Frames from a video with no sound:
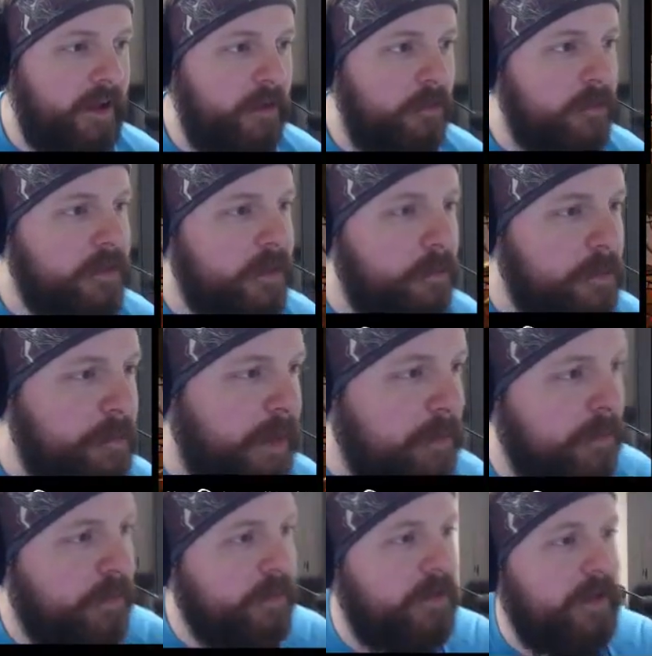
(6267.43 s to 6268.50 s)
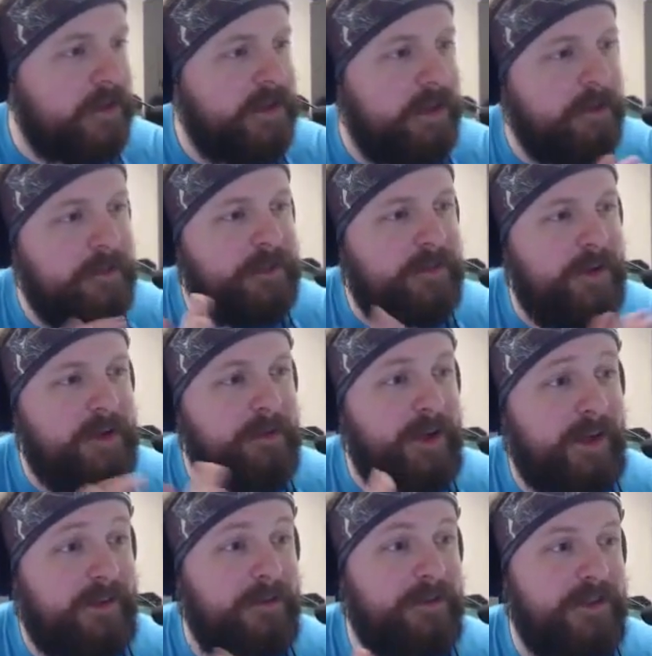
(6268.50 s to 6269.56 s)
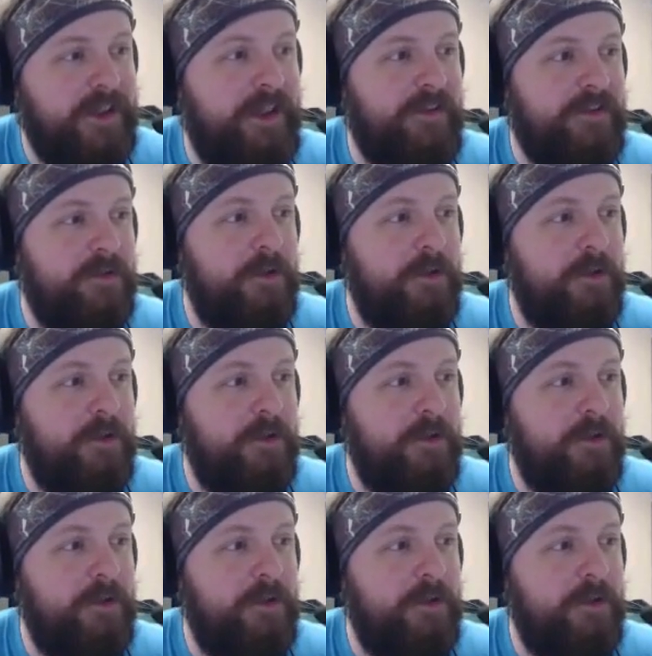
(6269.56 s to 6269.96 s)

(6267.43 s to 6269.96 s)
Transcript: What's that? One penguin with a dark secret must fight to protect the ones he loves.